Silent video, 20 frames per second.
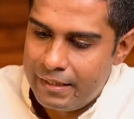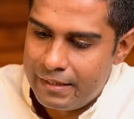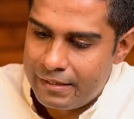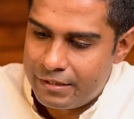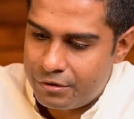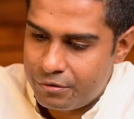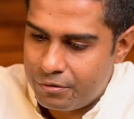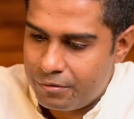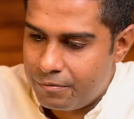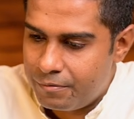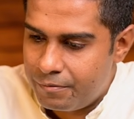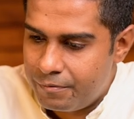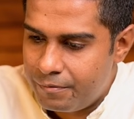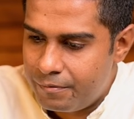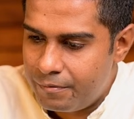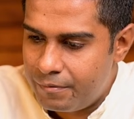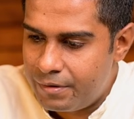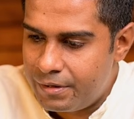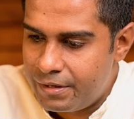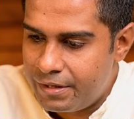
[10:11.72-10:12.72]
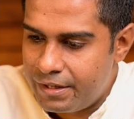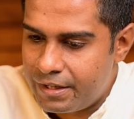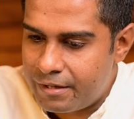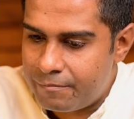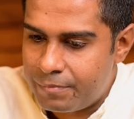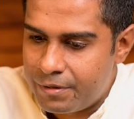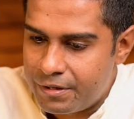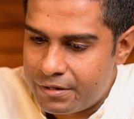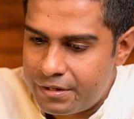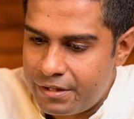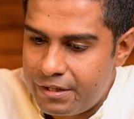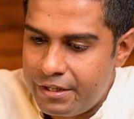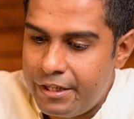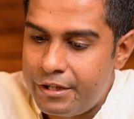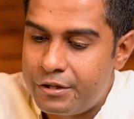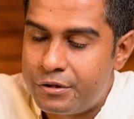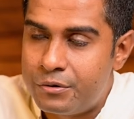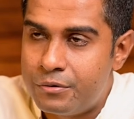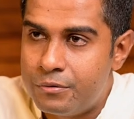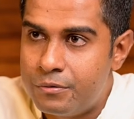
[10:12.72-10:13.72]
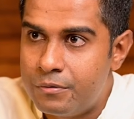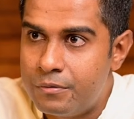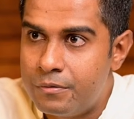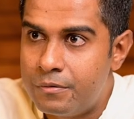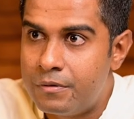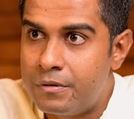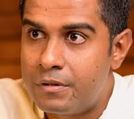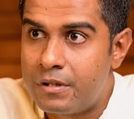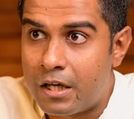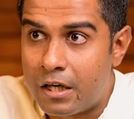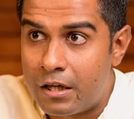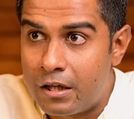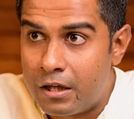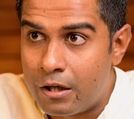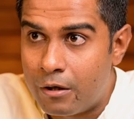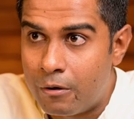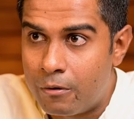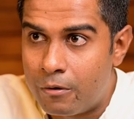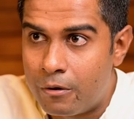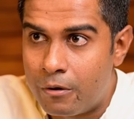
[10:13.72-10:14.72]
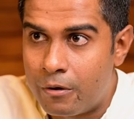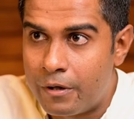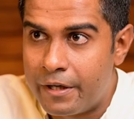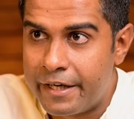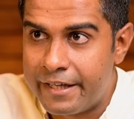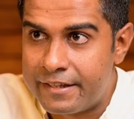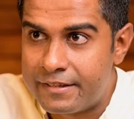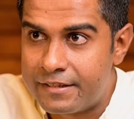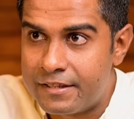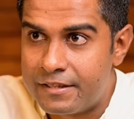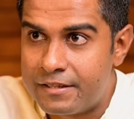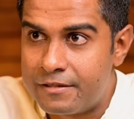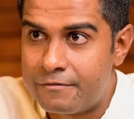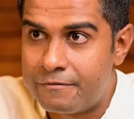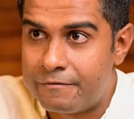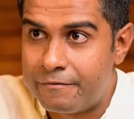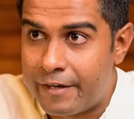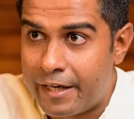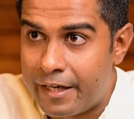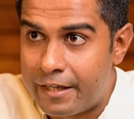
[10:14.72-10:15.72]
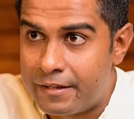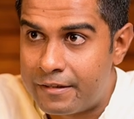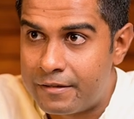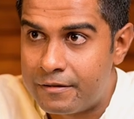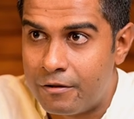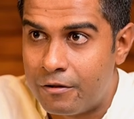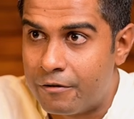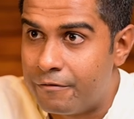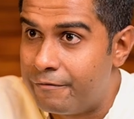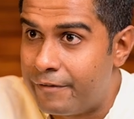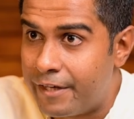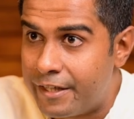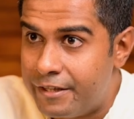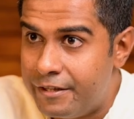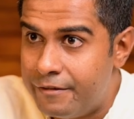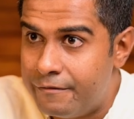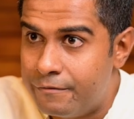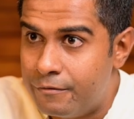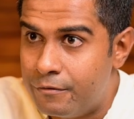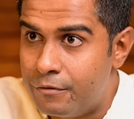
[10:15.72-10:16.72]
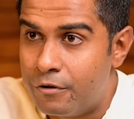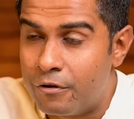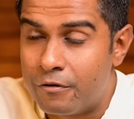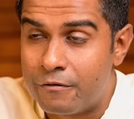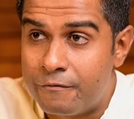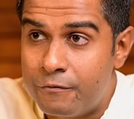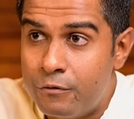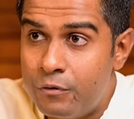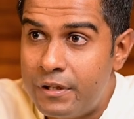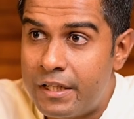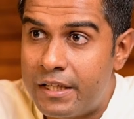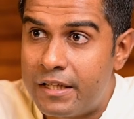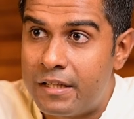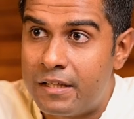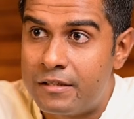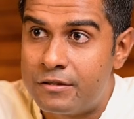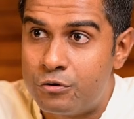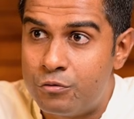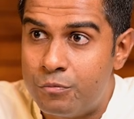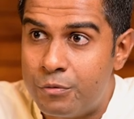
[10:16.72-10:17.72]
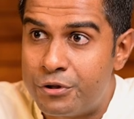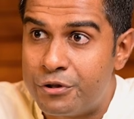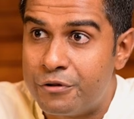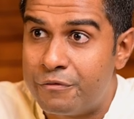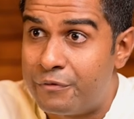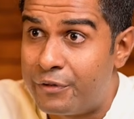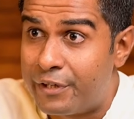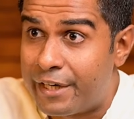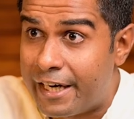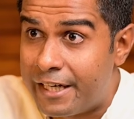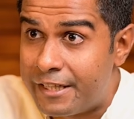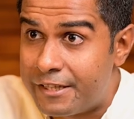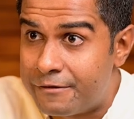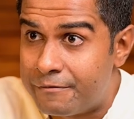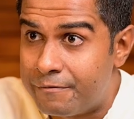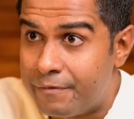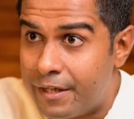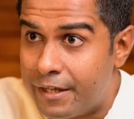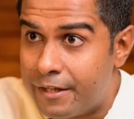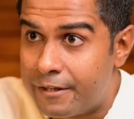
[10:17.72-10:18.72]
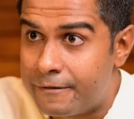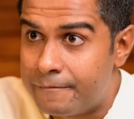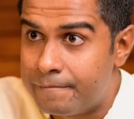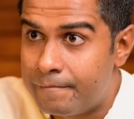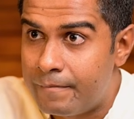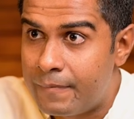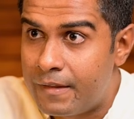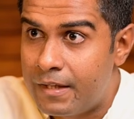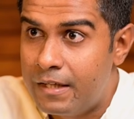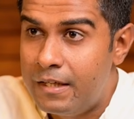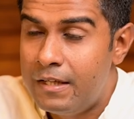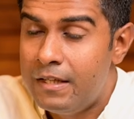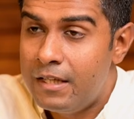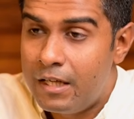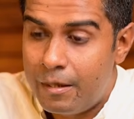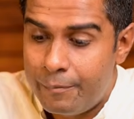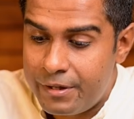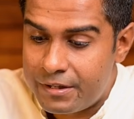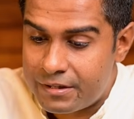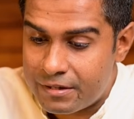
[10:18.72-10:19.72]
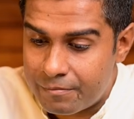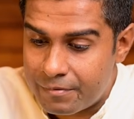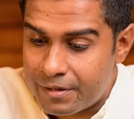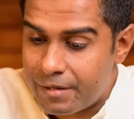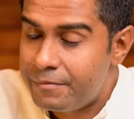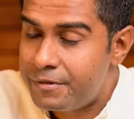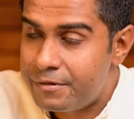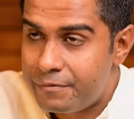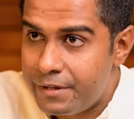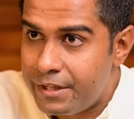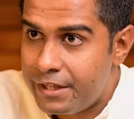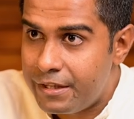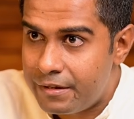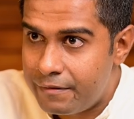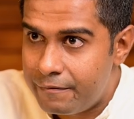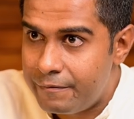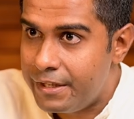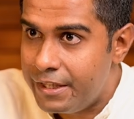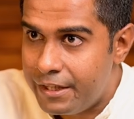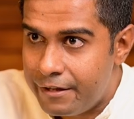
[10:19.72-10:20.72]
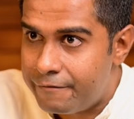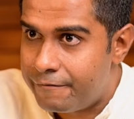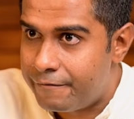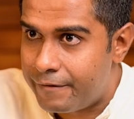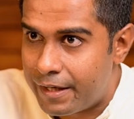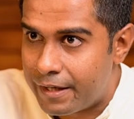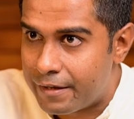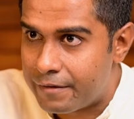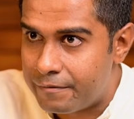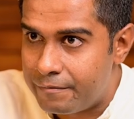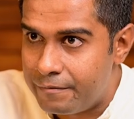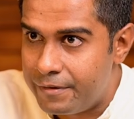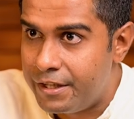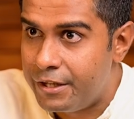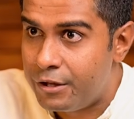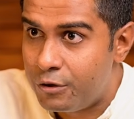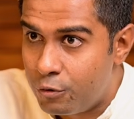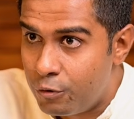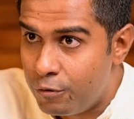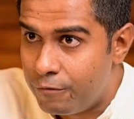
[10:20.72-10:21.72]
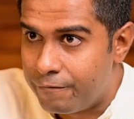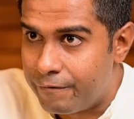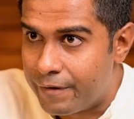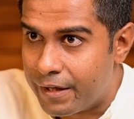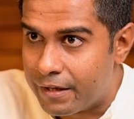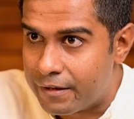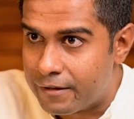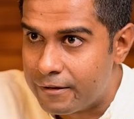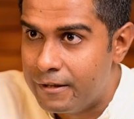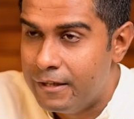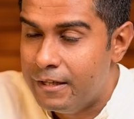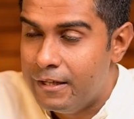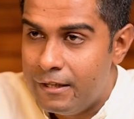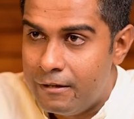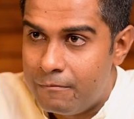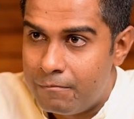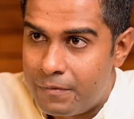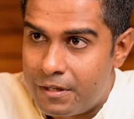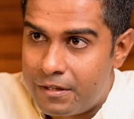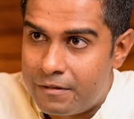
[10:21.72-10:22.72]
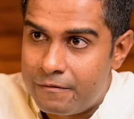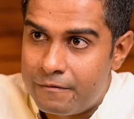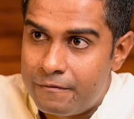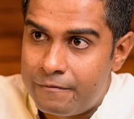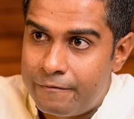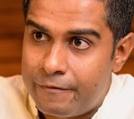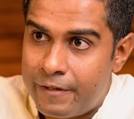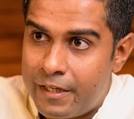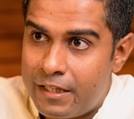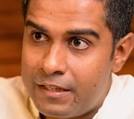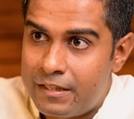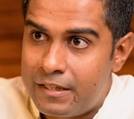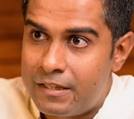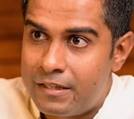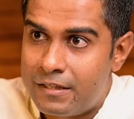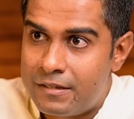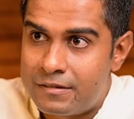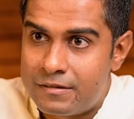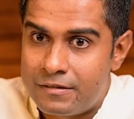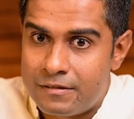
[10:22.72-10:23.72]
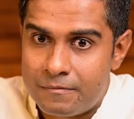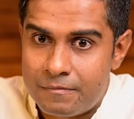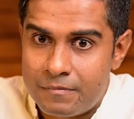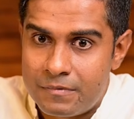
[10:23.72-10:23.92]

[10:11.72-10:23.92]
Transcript: So that person needs to cut down on excess fat or fatty food or food that has too much of trans fat. I mean, sometimes we need fat, we need good fat, but fat that is